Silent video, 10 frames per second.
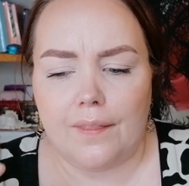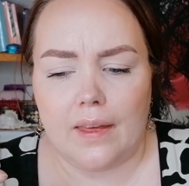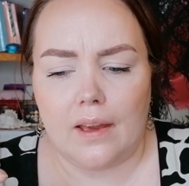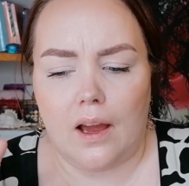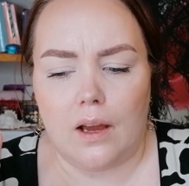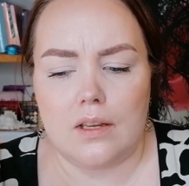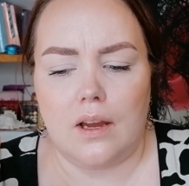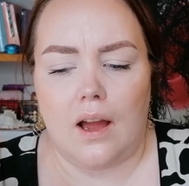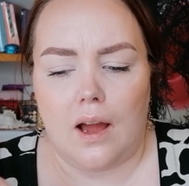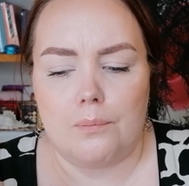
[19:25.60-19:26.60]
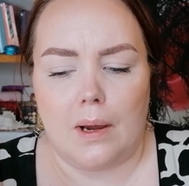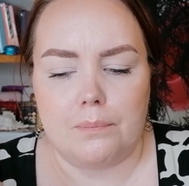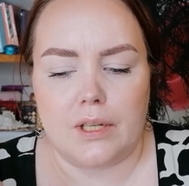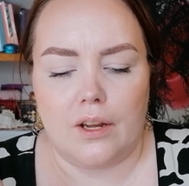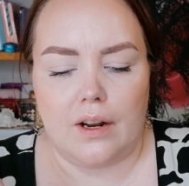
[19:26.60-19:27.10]
thing
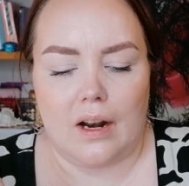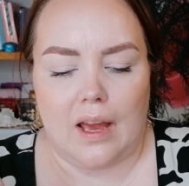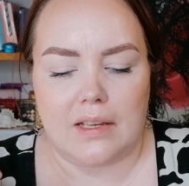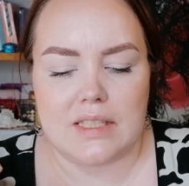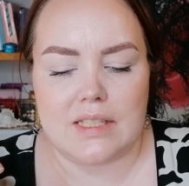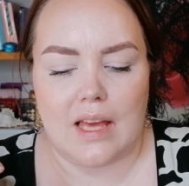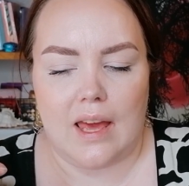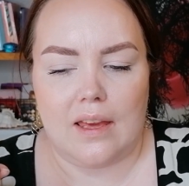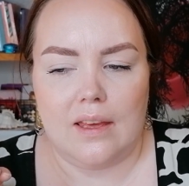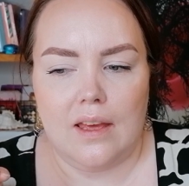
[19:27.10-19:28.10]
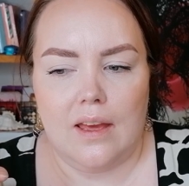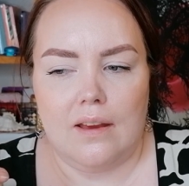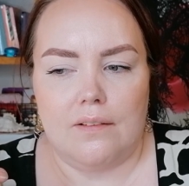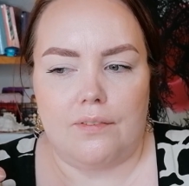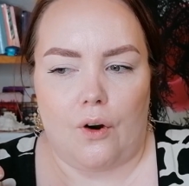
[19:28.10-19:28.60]
I'm gonna like say
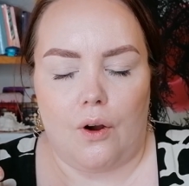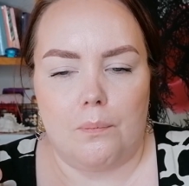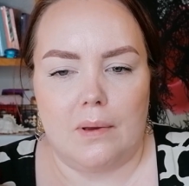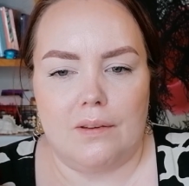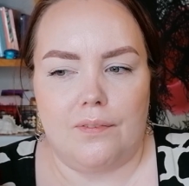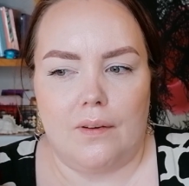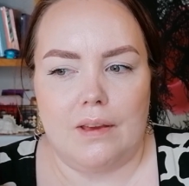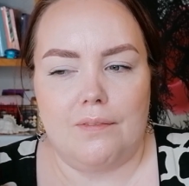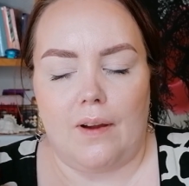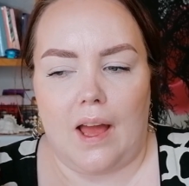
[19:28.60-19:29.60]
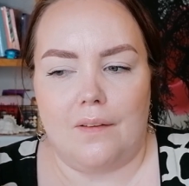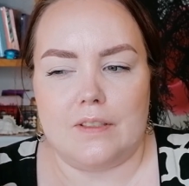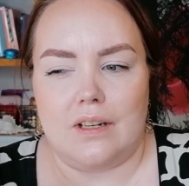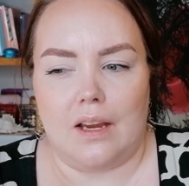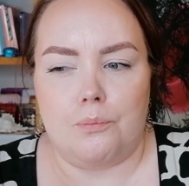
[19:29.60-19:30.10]
from, if I have
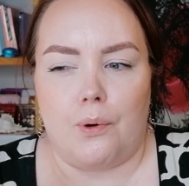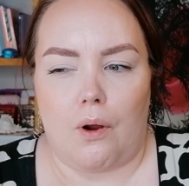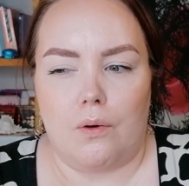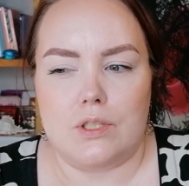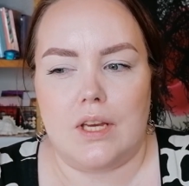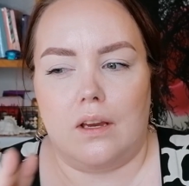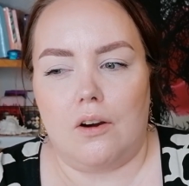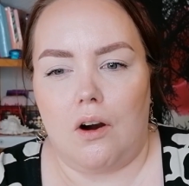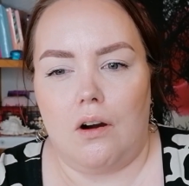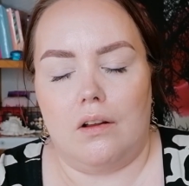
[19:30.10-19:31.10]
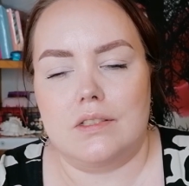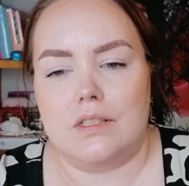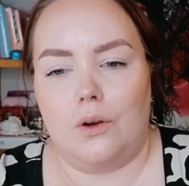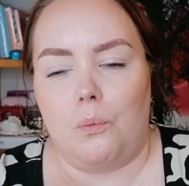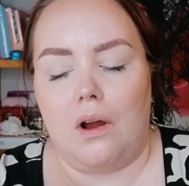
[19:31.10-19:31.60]
to like pros and cons.
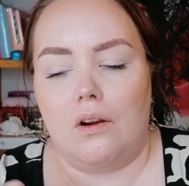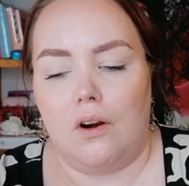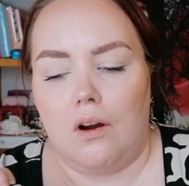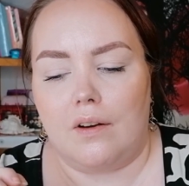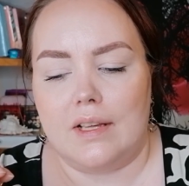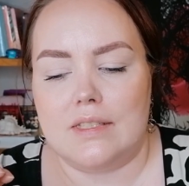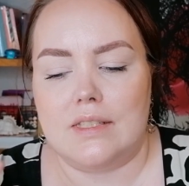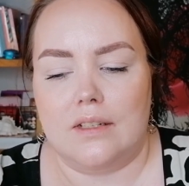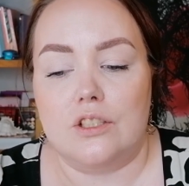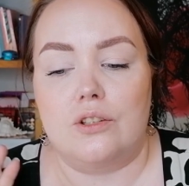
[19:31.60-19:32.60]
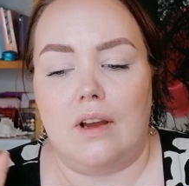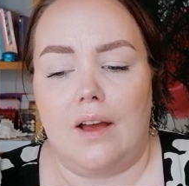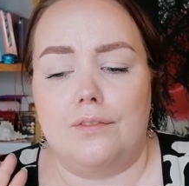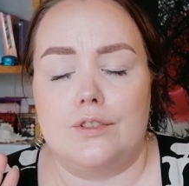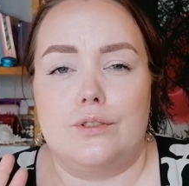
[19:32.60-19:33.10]
So one con is that you
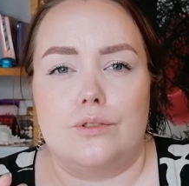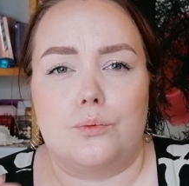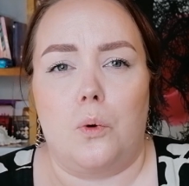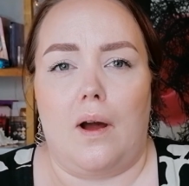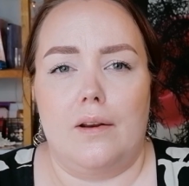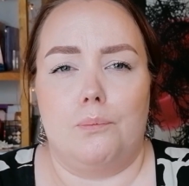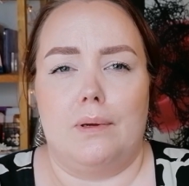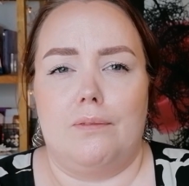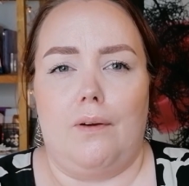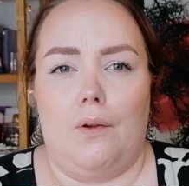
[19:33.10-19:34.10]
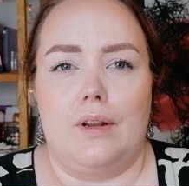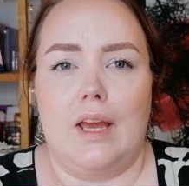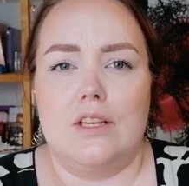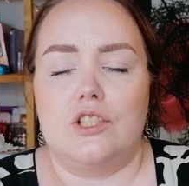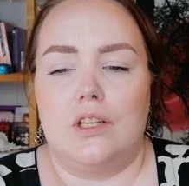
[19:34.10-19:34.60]
have to use quite a bit
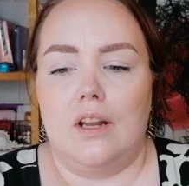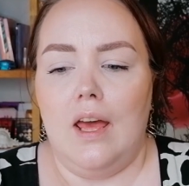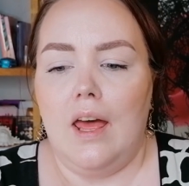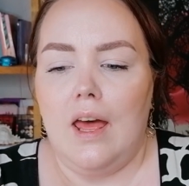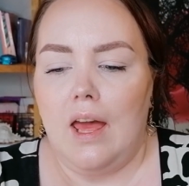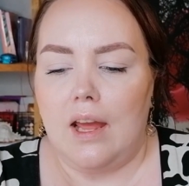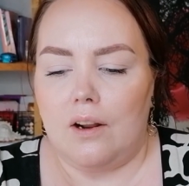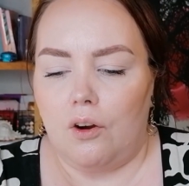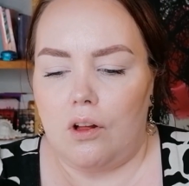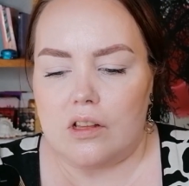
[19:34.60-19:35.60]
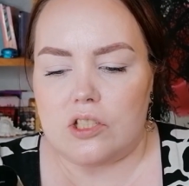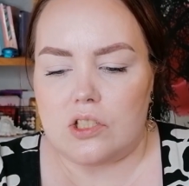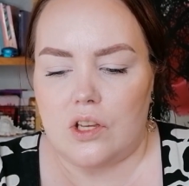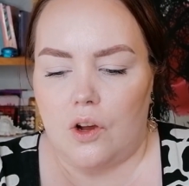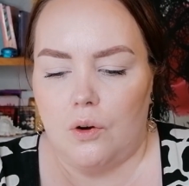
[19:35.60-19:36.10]
foundation, and
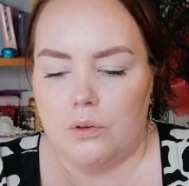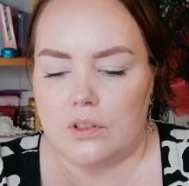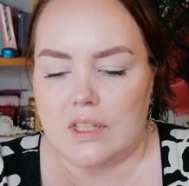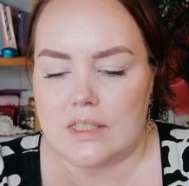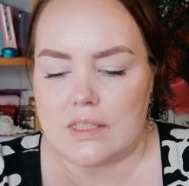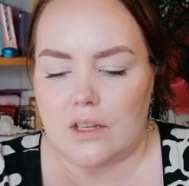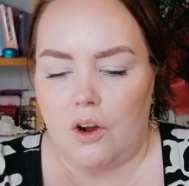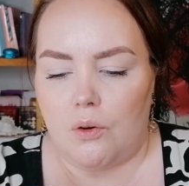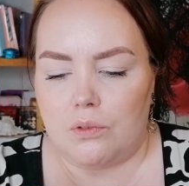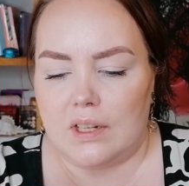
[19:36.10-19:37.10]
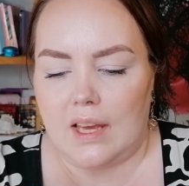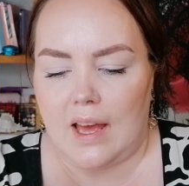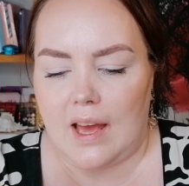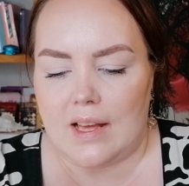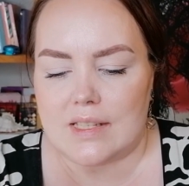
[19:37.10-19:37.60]
also this only
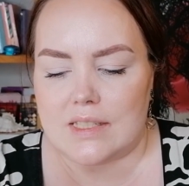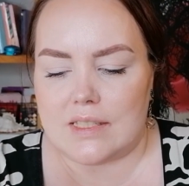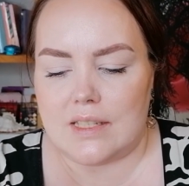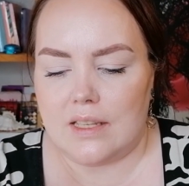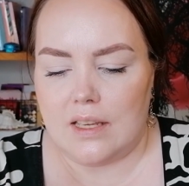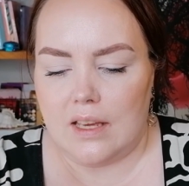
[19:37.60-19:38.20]
has,